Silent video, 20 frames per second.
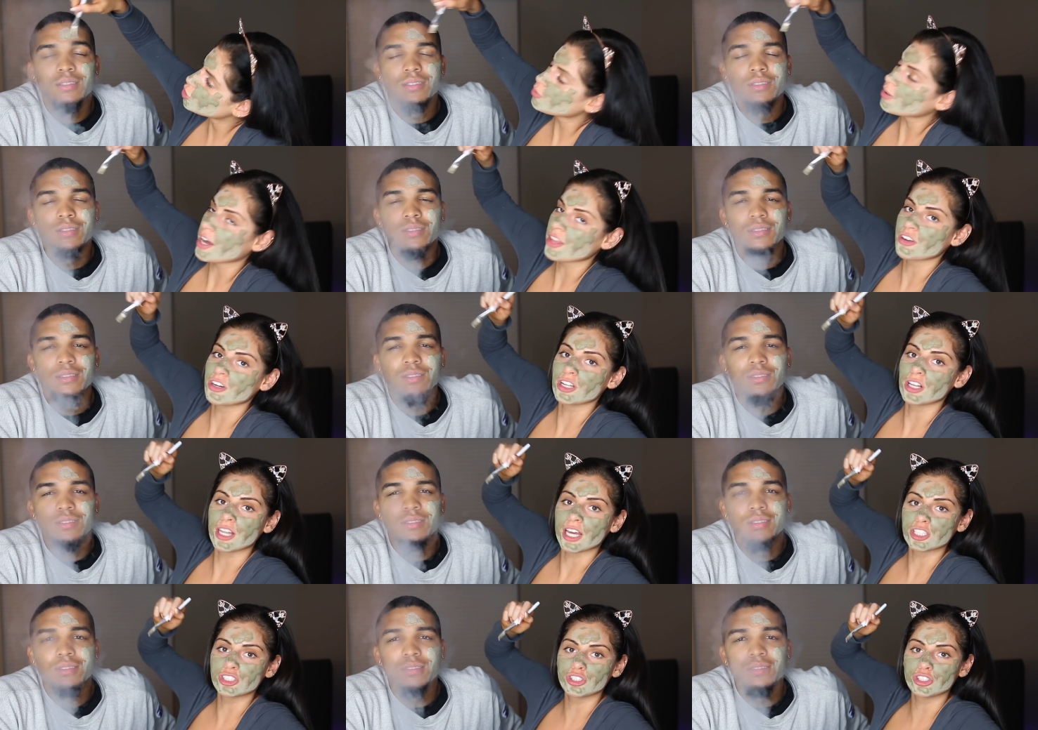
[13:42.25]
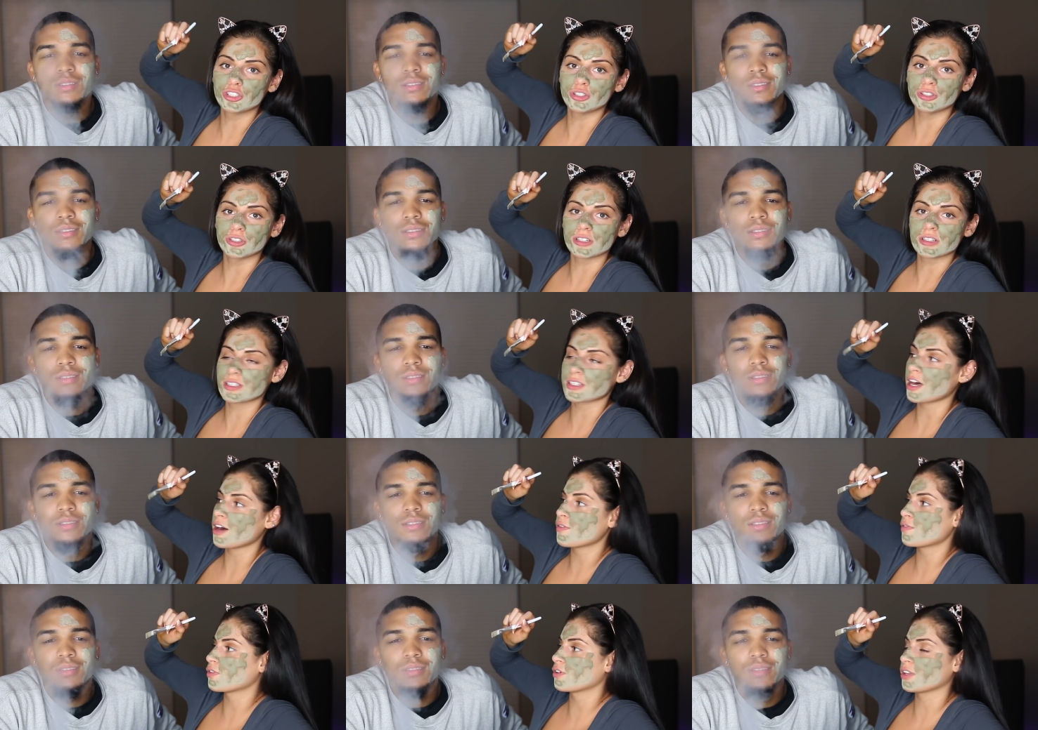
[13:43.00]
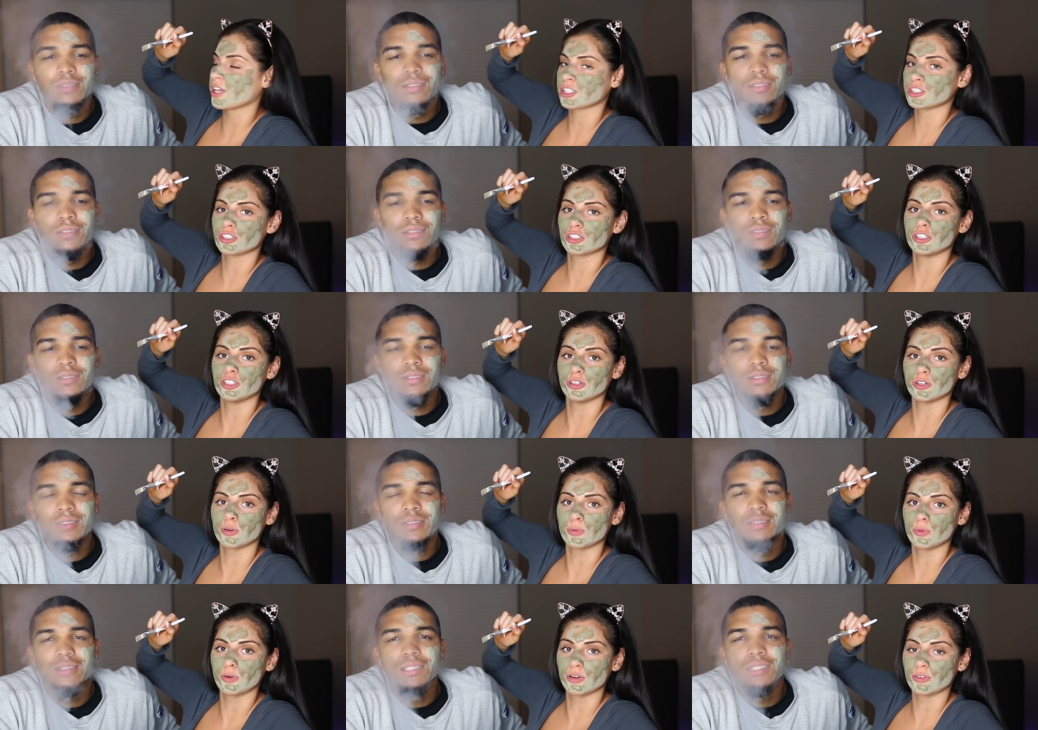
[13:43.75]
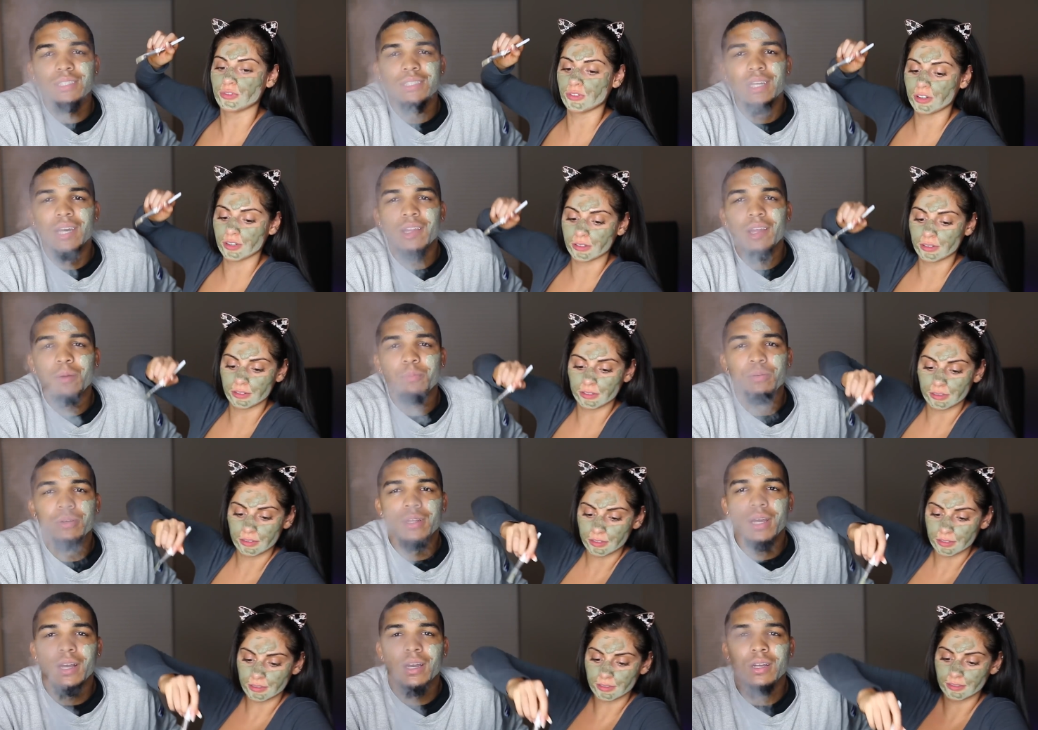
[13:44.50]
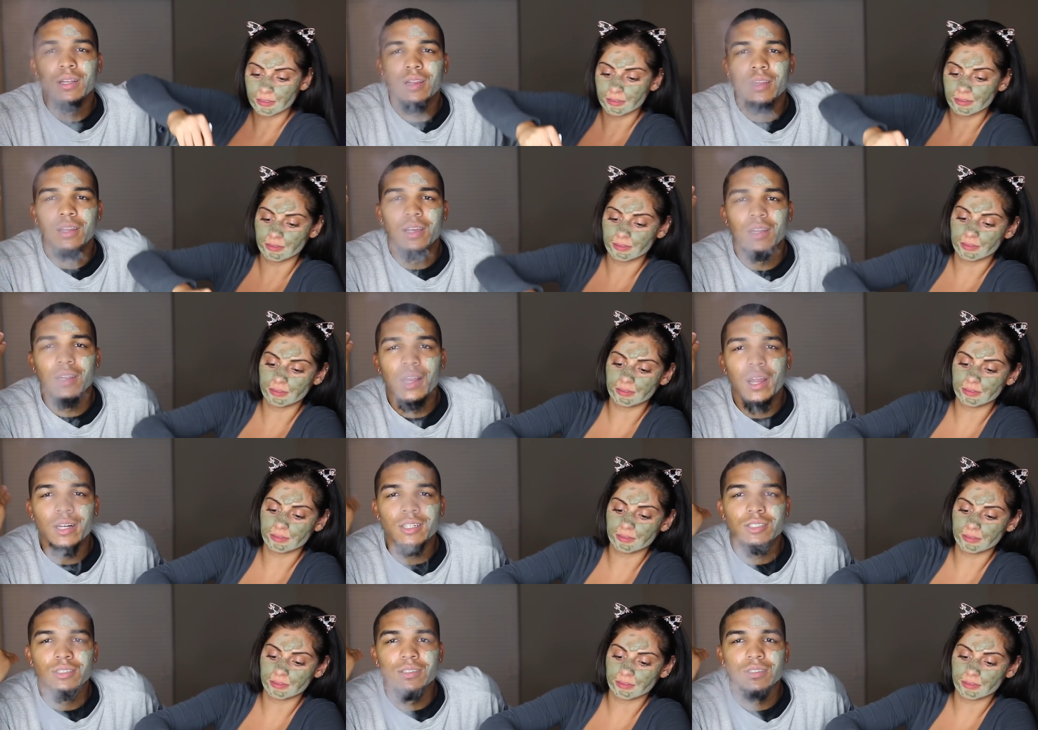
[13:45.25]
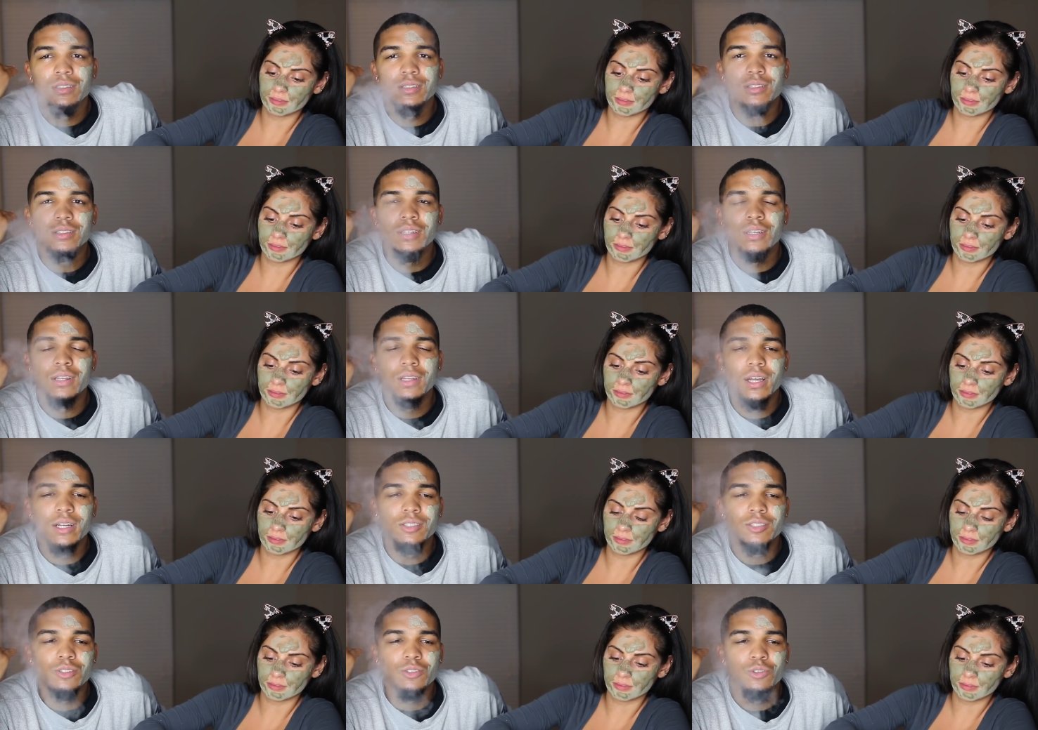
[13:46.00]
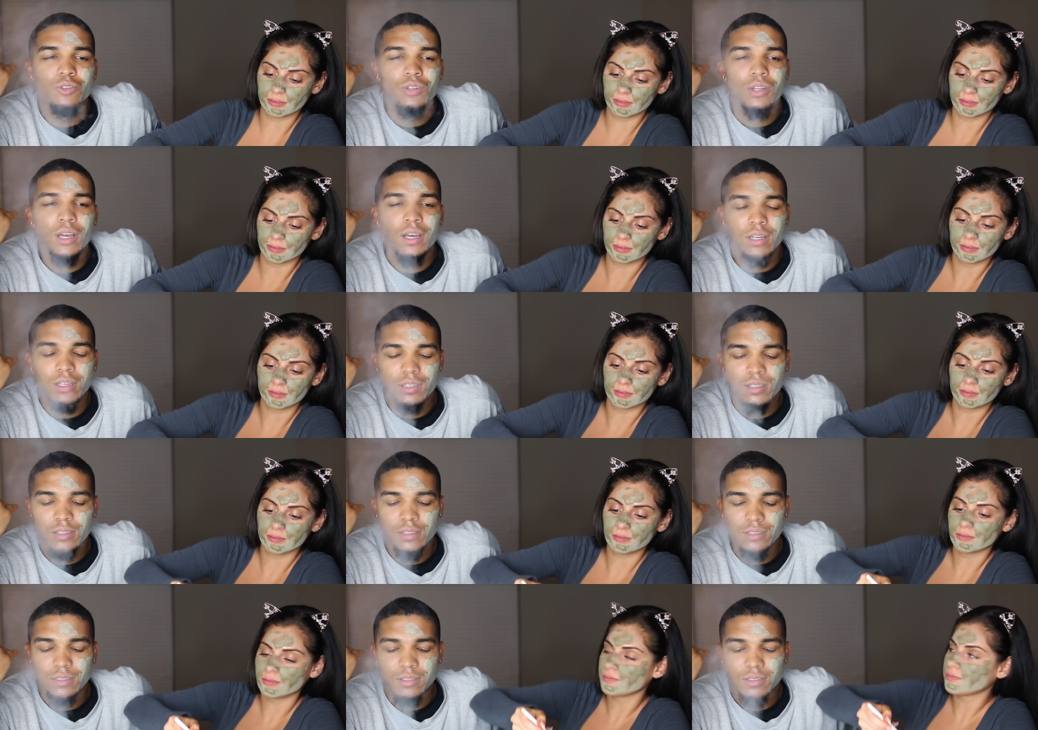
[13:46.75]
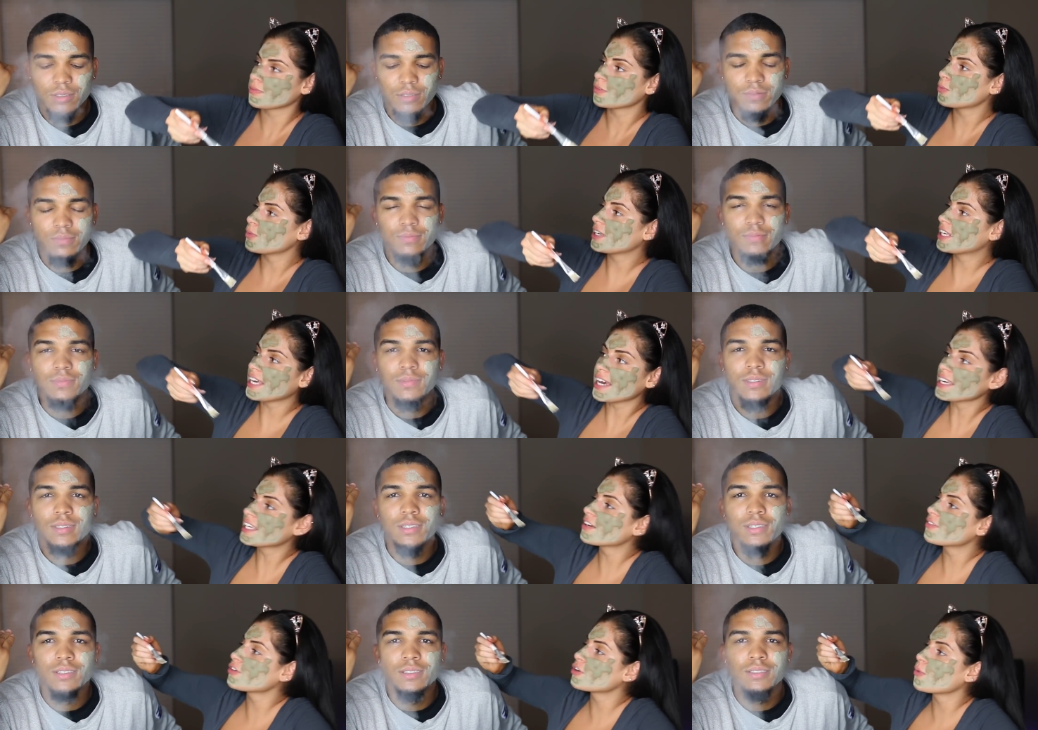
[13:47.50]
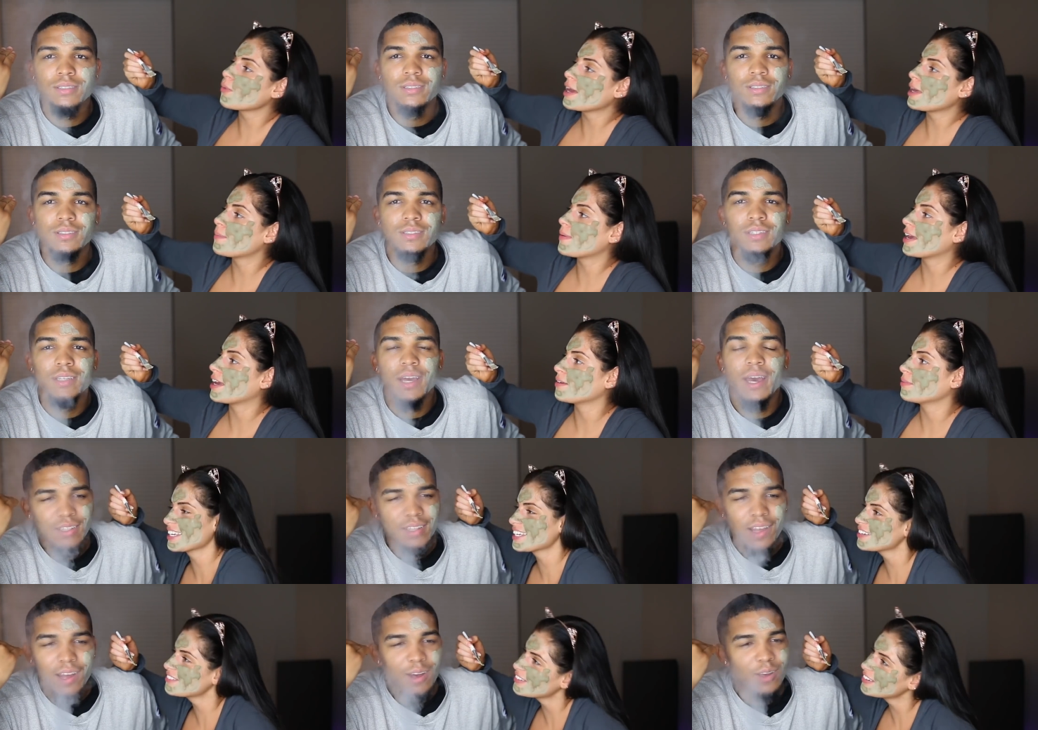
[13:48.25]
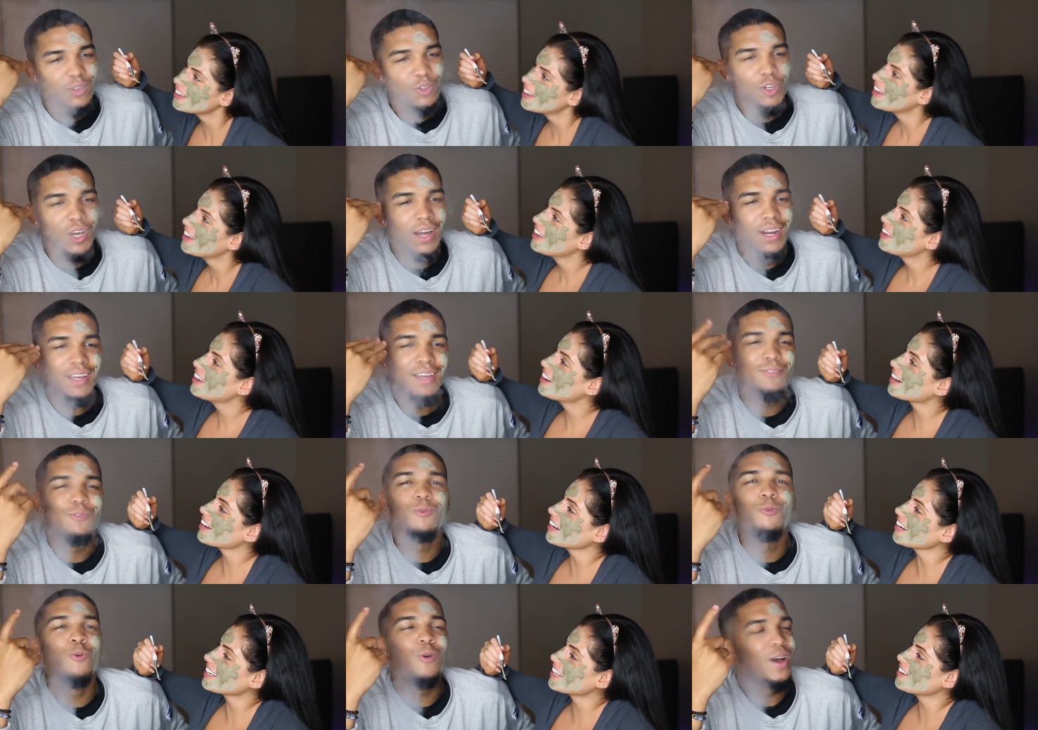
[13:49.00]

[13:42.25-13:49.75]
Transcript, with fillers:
Speaker 1: you rather electrocute yourself or electrocute your boyfriend?
Speaker 2: Yeah, they put like a electrical like...
Speaker 1: We can't give it away, babe.
Speaker 2: No, you gotta give